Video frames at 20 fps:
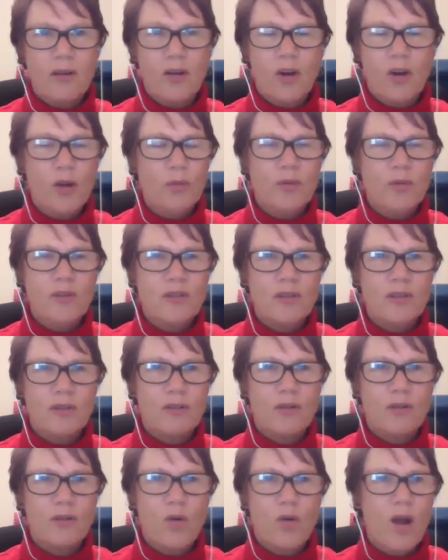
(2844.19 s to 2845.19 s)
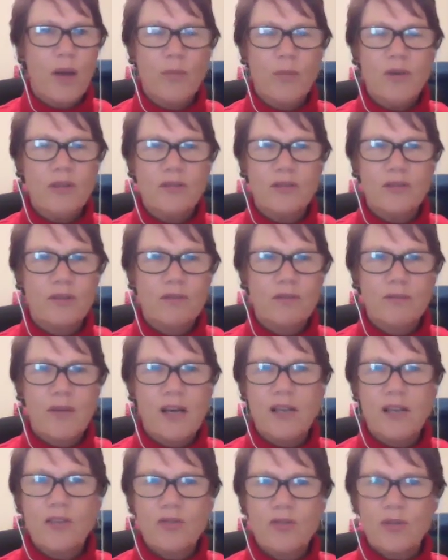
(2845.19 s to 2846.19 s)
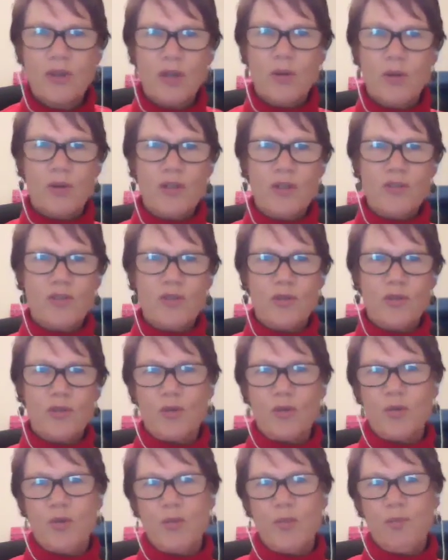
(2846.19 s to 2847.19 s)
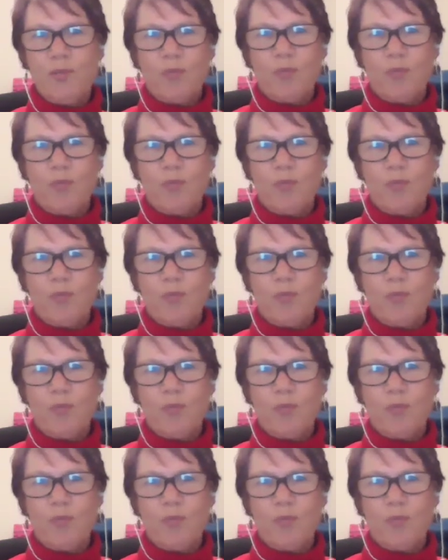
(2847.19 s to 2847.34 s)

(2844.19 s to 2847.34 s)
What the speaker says: open to or happy to answer any questions or